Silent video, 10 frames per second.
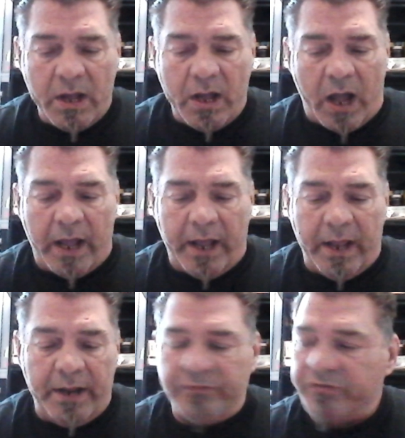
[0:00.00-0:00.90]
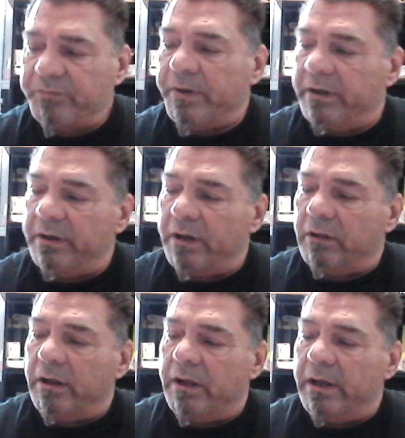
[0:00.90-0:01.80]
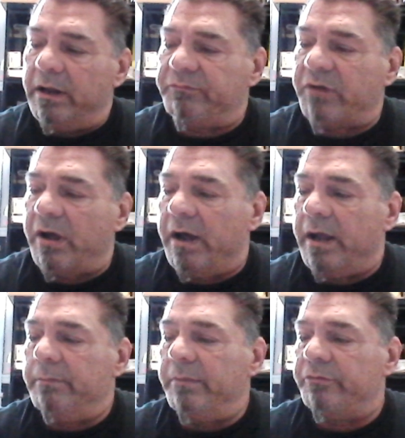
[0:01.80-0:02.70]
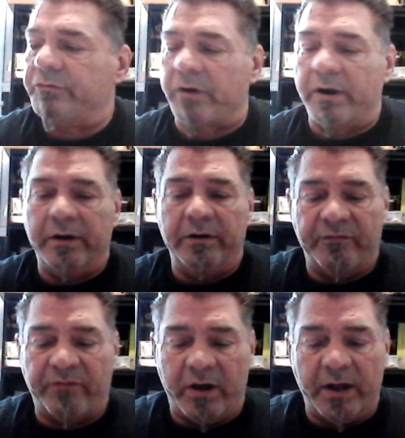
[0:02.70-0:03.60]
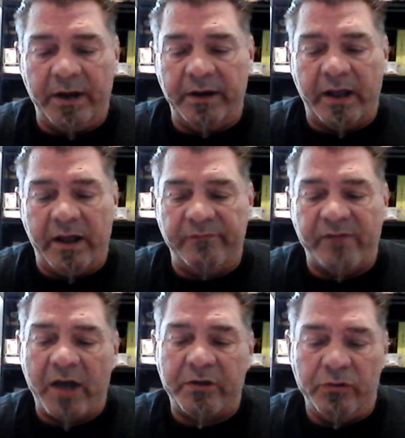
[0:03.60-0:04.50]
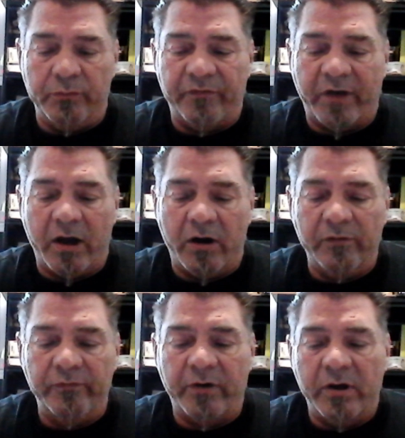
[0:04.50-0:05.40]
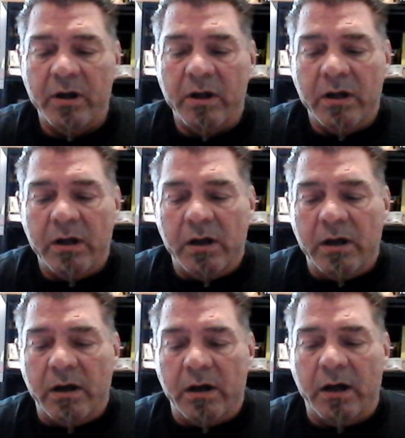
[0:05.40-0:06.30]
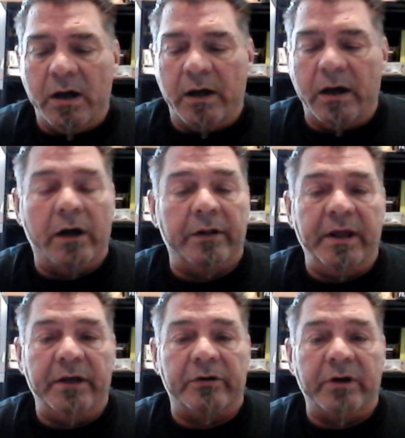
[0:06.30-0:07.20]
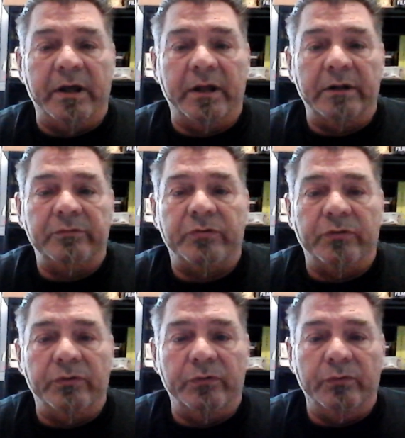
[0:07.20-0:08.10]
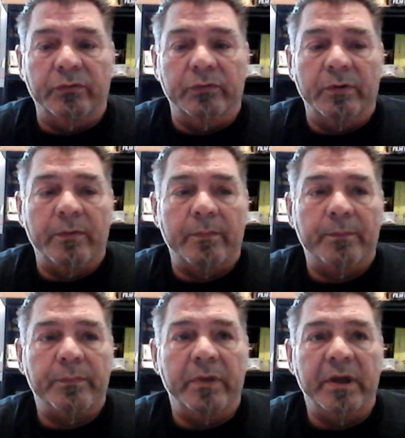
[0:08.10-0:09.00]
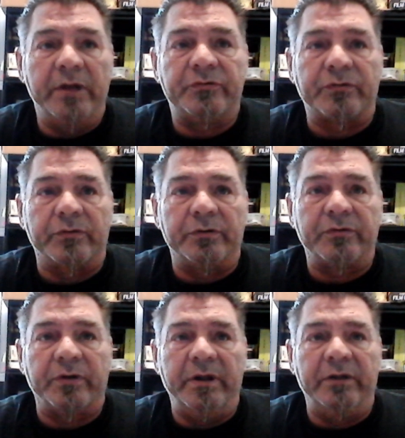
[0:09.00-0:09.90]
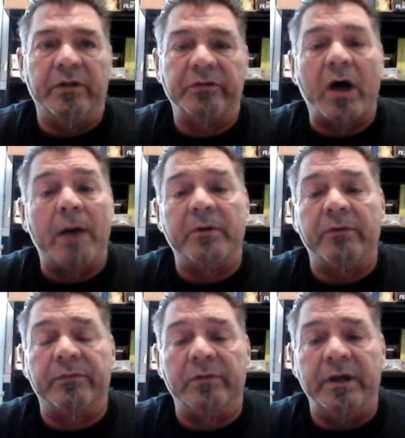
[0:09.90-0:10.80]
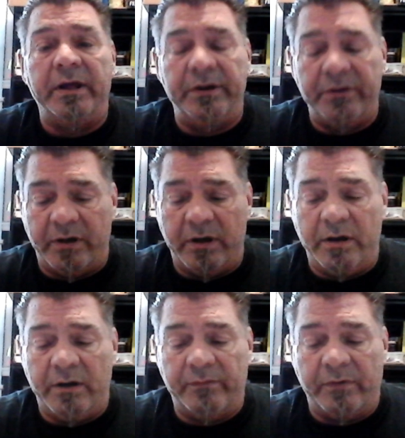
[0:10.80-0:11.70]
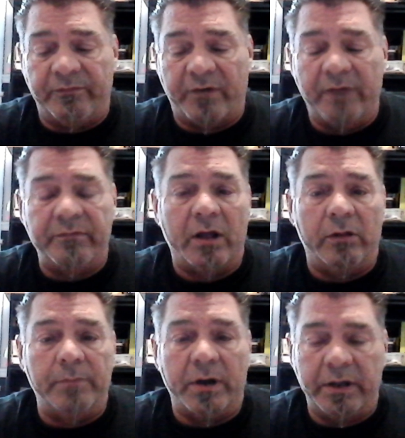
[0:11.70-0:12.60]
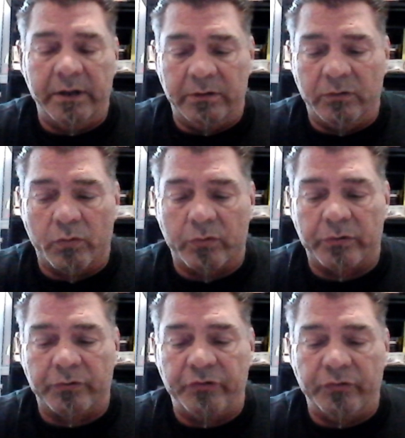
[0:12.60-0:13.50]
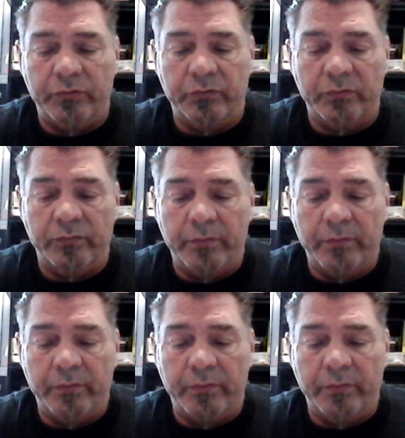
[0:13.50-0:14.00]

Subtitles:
I spent a lot of time trying to find a vacuum valve on the internet to insert in the top of a lid of a 5 gallon bucket in order to